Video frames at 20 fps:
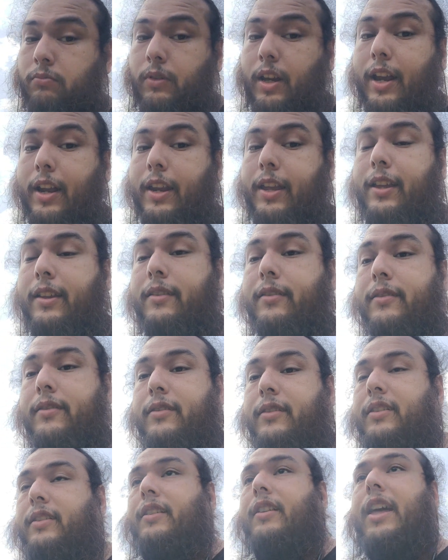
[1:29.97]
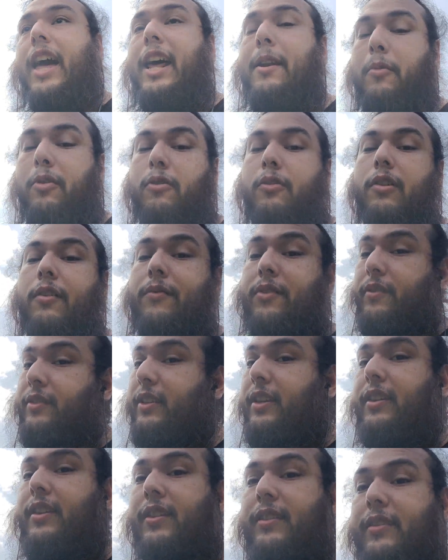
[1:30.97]
Ideas. Adam Cole, if you
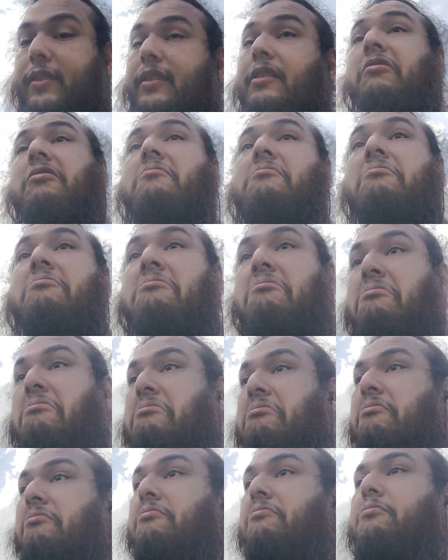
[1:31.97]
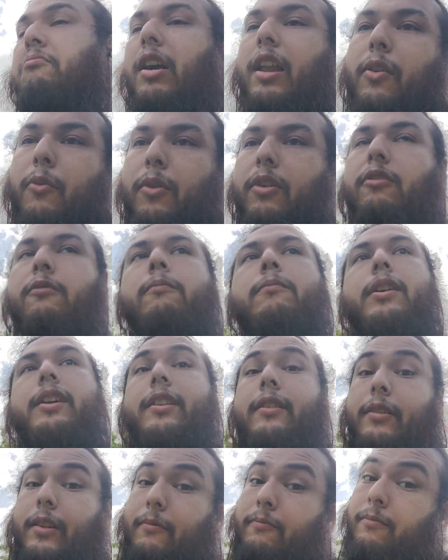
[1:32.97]
see this, probably won't, but
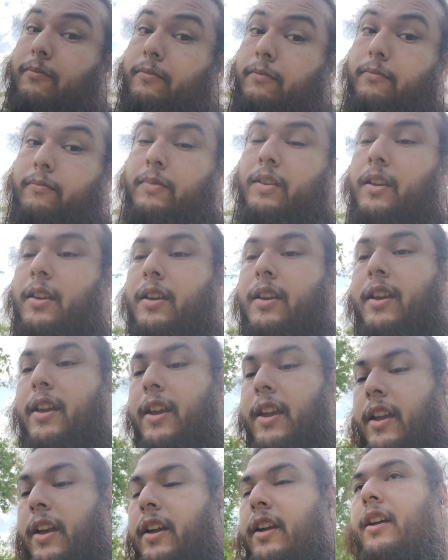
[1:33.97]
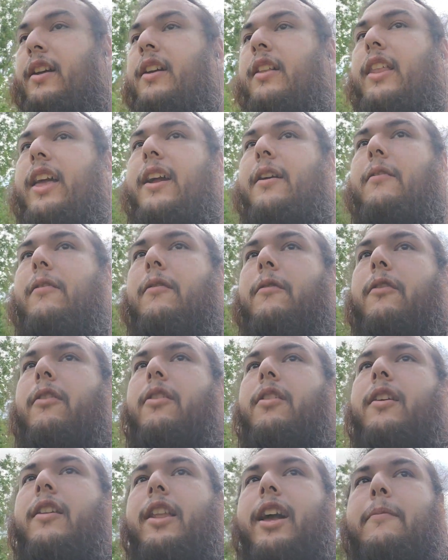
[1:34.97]
like
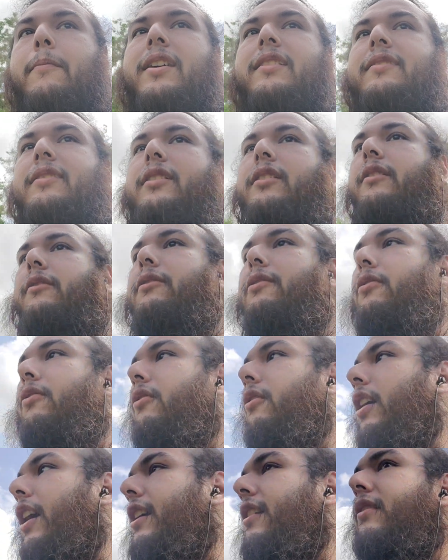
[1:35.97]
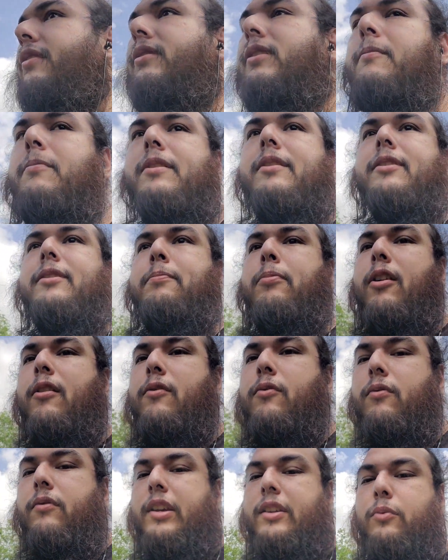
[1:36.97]
like myself, I used to be a
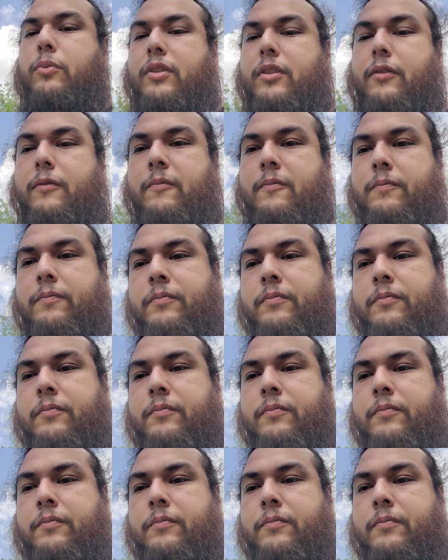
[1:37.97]
Spartan as well.